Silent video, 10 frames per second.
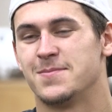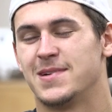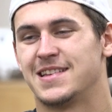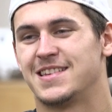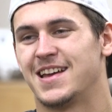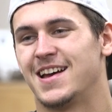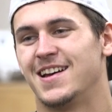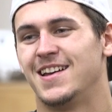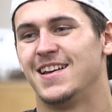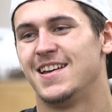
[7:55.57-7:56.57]
But
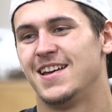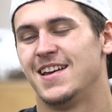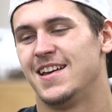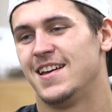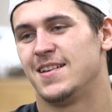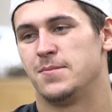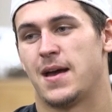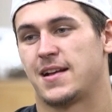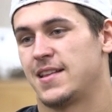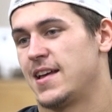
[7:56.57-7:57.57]

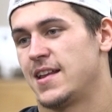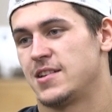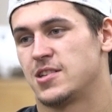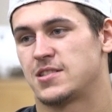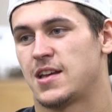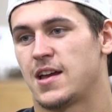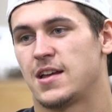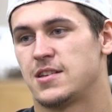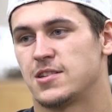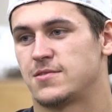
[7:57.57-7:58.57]
back then, I just
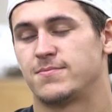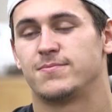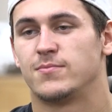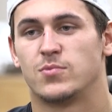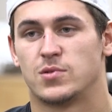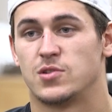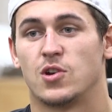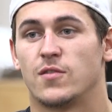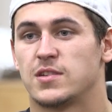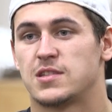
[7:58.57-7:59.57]
was
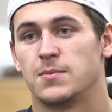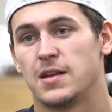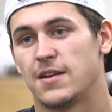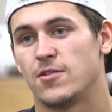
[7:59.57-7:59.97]
nervous to meet